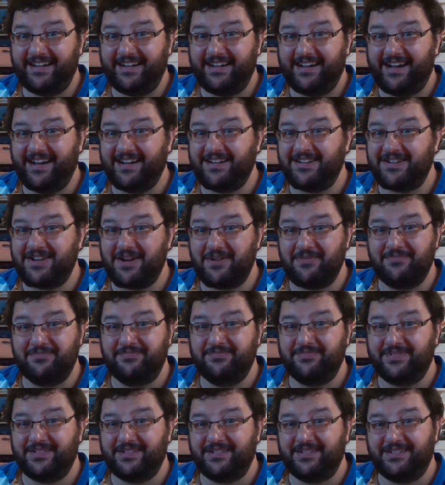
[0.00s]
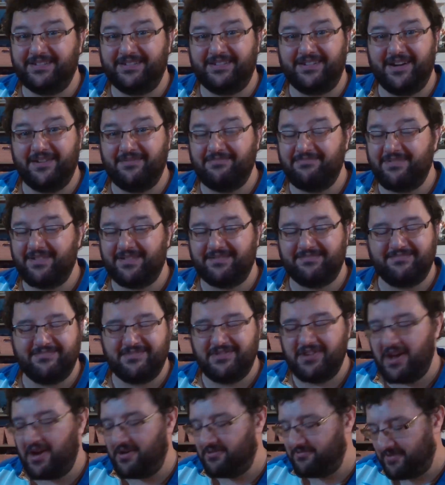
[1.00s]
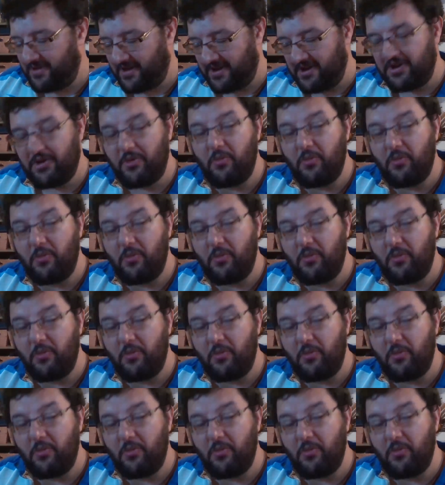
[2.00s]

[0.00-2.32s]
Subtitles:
No, we're going to do